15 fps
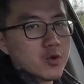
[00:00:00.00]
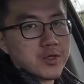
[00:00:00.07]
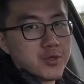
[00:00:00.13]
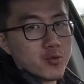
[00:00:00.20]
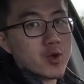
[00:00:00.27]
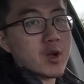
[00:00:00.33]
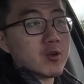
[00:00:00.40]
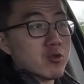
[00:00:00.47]
with
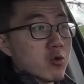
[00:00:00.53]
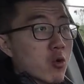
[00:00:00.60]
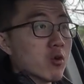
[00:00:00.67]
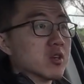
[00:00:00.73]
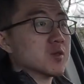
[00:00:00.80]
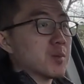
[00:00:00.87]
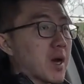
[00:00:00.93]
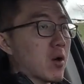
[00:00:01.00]
300
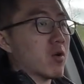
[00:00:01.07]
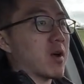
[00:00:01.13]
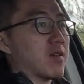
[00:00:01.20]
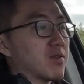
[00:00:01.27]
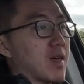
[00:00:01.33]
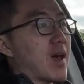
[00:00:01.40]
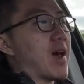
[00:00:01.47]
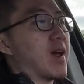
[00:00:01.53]
horsepower
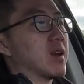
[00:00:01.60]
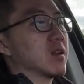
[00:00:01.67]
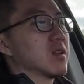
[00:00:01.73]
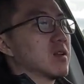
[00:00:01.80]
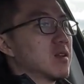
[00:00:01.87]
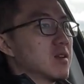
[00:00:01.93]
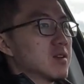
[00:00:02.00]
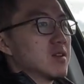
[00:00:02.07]
at that
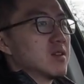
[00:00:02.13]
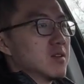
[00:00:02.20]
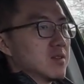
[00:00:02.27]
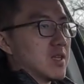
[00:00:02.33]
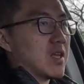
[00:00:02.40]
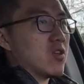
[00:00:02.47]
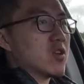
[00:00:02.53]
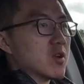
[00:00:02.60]

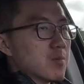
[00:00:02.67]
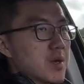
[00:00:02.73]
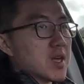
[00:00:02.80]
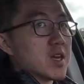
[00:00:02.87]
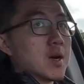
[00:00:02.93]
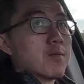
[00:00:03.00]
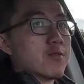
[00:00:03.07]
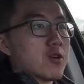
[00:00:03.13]
you can
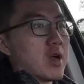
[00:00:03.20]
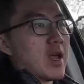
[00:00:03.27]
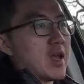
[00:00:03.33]
pick up for